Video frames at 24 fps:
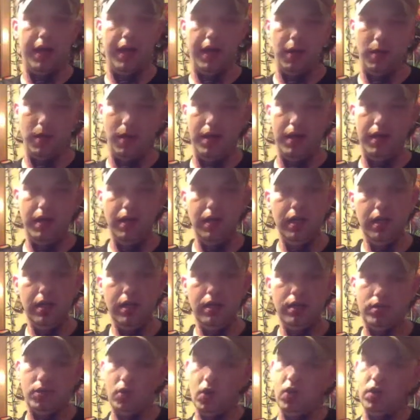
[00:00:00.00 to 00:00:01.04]
carry,
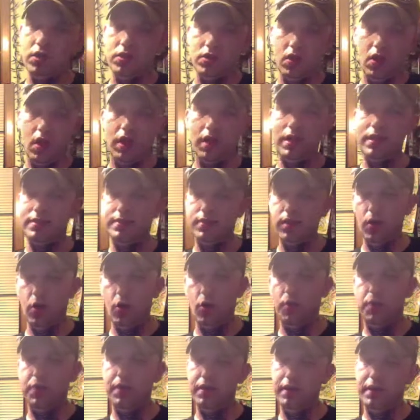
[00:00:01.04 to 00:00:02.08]
so as long as it's
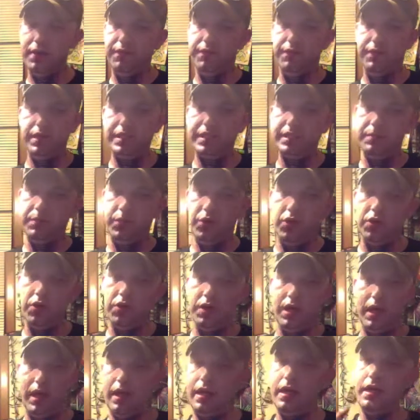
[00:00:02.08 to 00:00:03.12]
openly
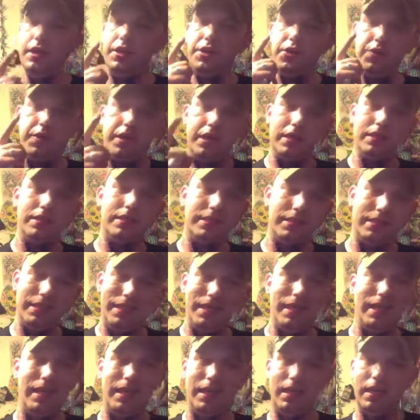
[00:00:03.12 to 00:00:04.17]
visible and you can
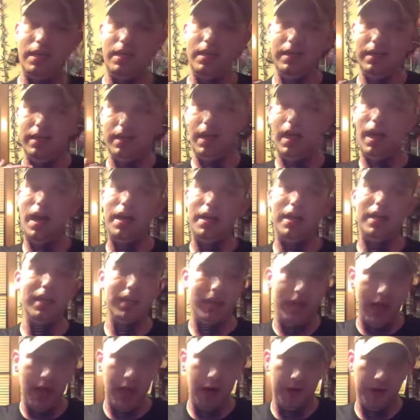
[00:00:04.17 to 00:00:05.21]
see it, I can
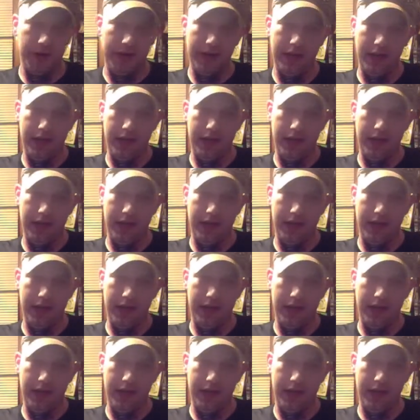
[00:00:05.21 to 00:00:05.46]
carry it.